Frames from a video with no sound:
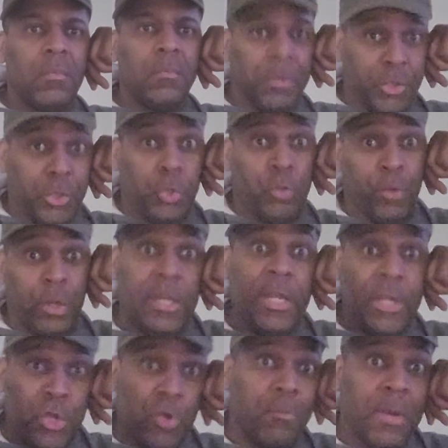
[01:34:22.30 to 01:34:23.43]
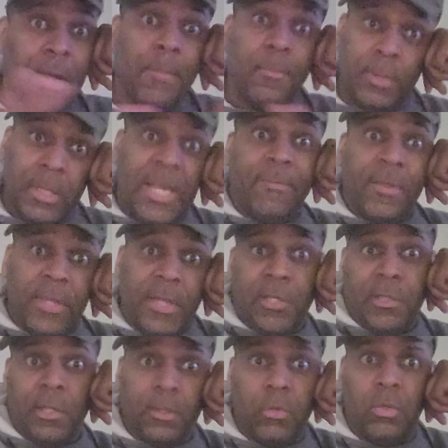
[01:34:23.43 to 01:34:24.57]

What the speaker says: But you really, in your mind, believe that they're still